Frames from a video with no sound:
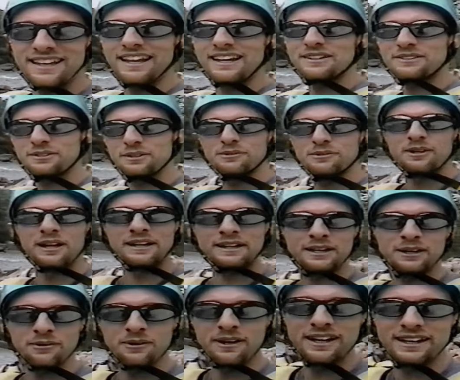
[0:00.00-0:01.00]
press the red
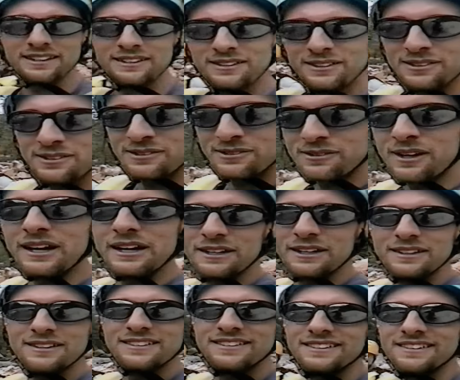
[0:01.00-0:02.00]
button again and stop
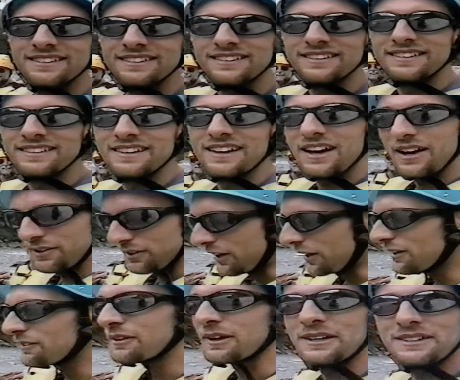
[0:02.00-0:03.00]
the recording. Now in
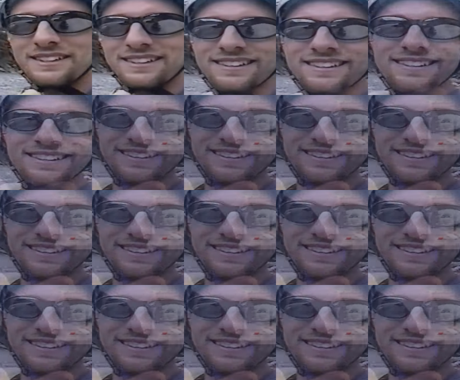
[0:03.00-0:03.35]
this case,